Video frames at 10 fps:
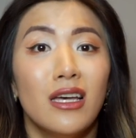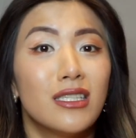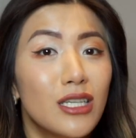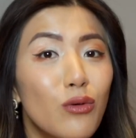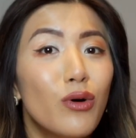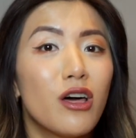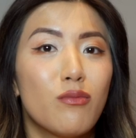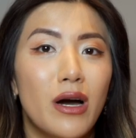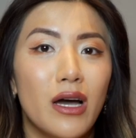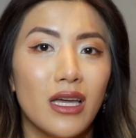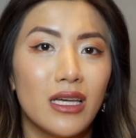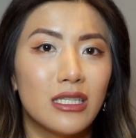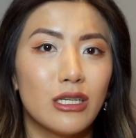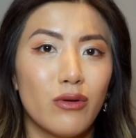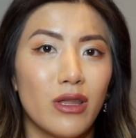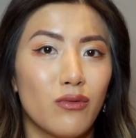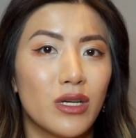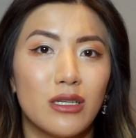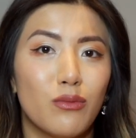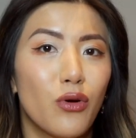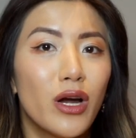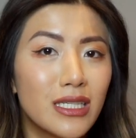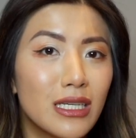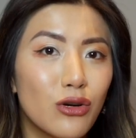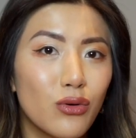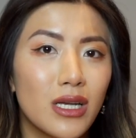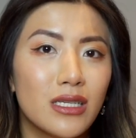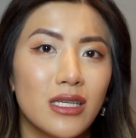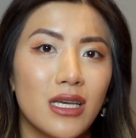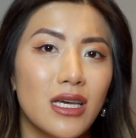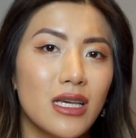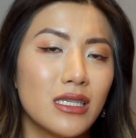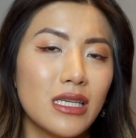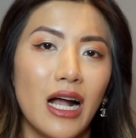Still worth buying considering the recent price increases